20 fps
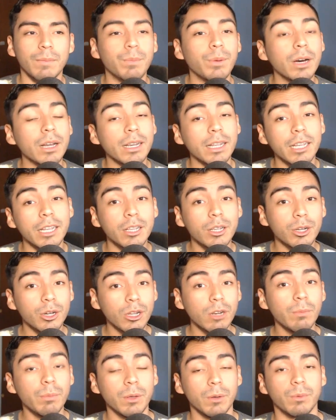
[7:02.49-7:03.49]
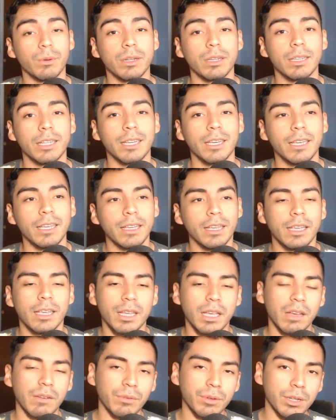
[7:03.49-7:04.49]
But it could be one day
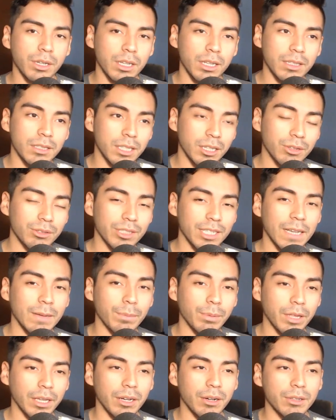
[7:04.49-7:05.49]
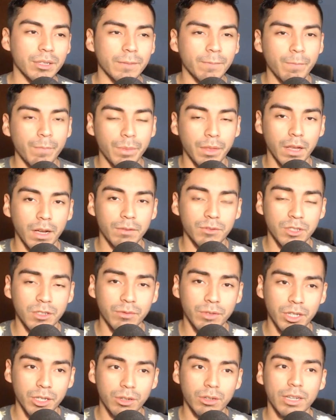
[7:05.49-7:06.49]
if we continue to get players of
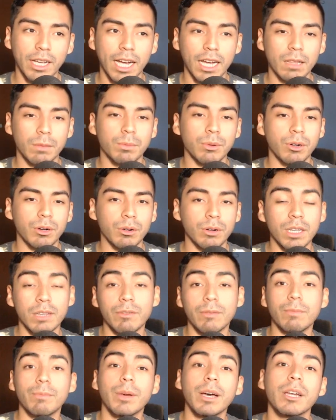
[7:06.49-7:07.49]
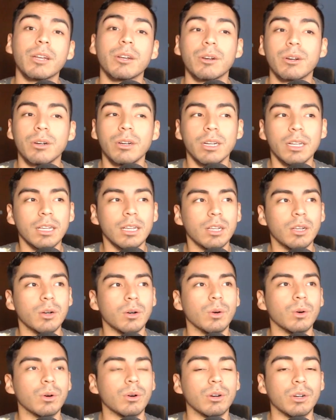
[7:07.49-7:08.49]
Jovinko caliber or even better
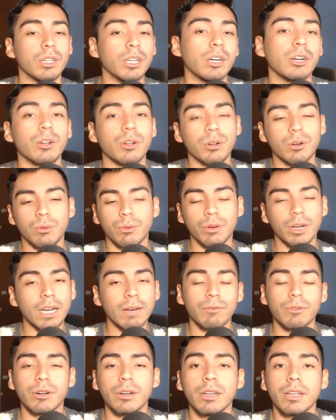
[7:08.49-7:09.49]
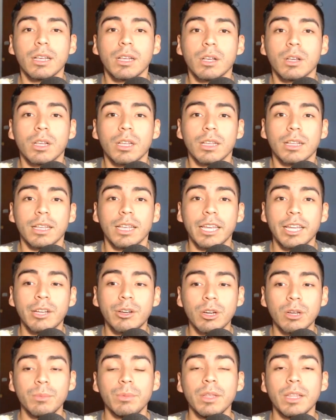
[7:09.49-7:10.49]
or younger or whatever. It
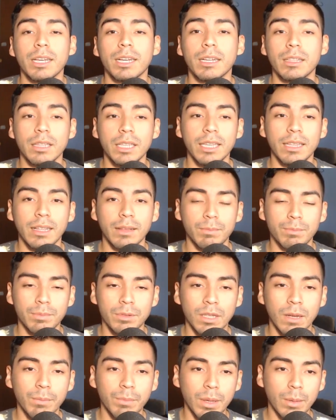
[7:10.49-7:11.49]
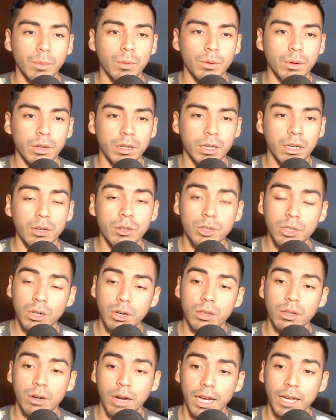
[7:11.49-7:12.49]
could be like a league that some people could
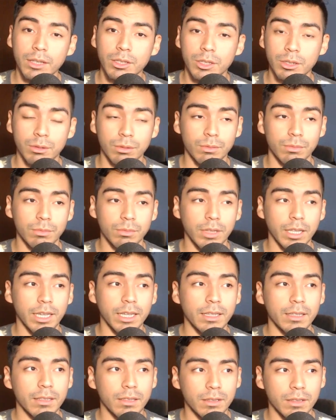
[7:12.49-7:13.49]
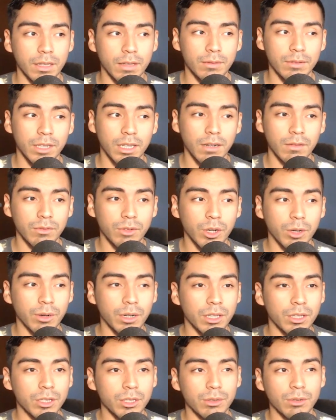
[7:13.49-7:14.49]
turn their eye to. Like instead of
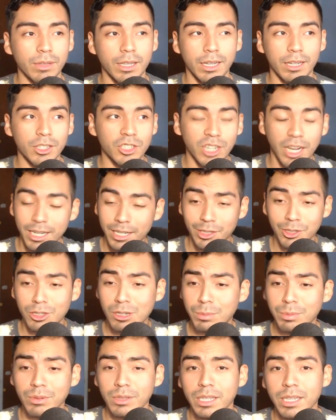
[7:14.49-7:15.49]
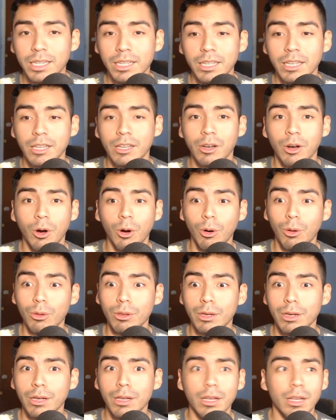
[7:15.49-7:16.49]
going to like a Chinese Super League,
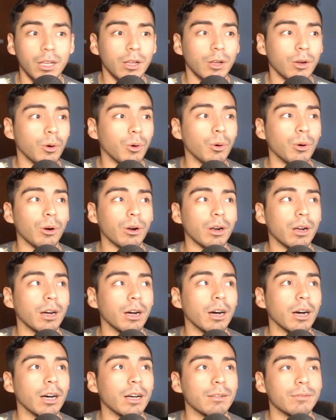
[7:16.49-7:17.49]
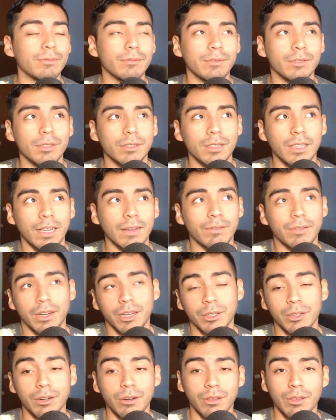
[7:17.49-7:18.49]
Hulk or I
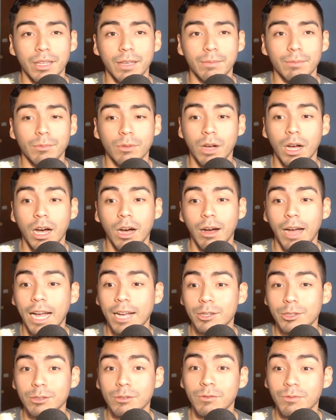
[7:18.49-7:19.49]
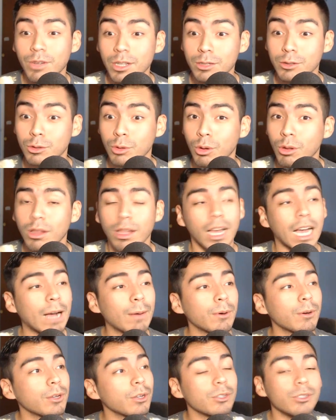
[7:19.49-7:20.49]
forget your other name, Axel Witsel. How
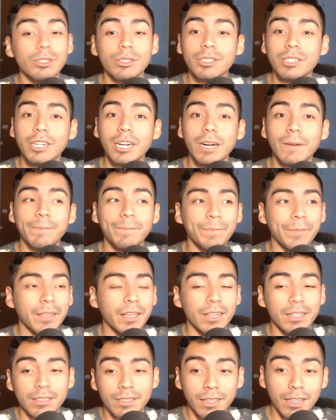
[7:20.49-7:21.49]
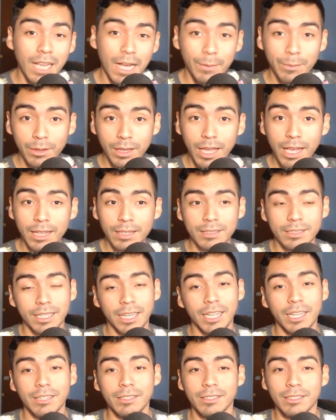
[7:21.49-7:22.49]
about you just come to the MLS
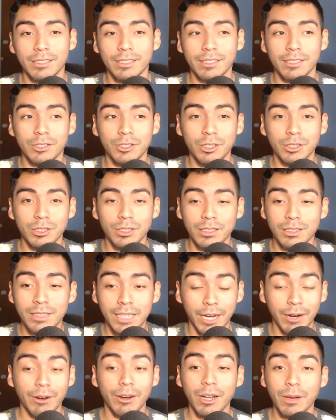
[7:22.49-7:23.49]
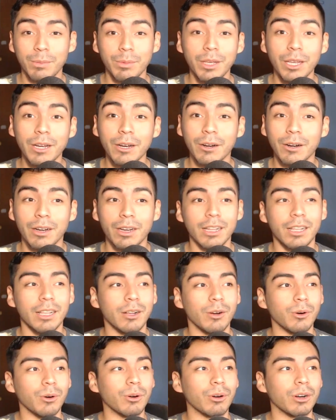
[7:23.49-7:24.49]
and just tear it up here
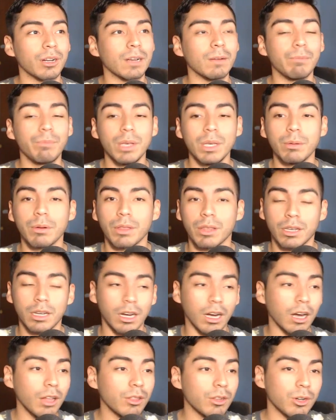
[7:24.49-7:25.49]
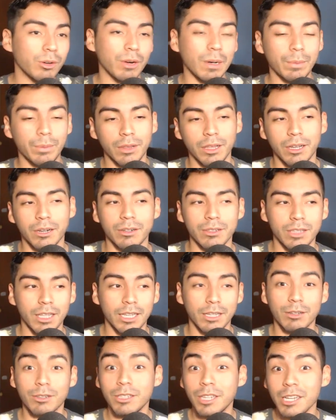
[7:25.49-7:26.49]
or compete with other great players
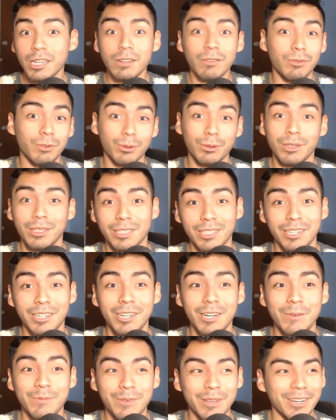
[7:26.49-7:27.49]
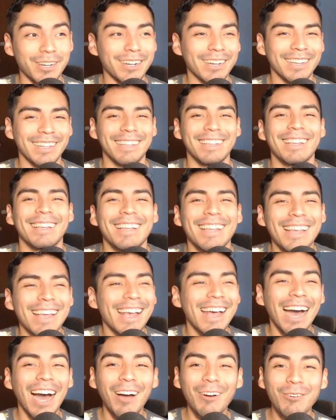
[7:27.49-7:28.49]
like Coutinho if he really did come here.
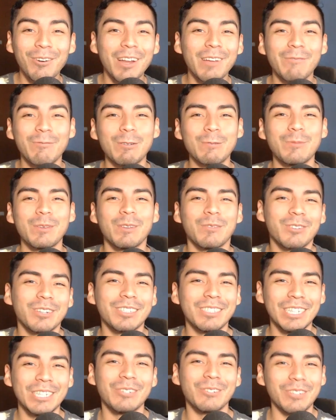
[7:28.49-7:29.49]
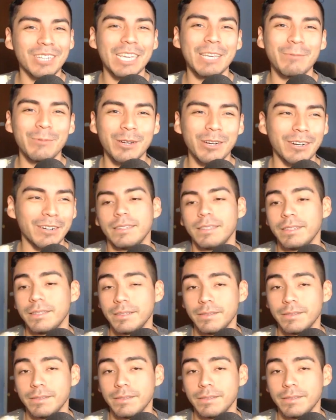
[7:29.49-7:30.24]
How great would it be if Coutinho came here?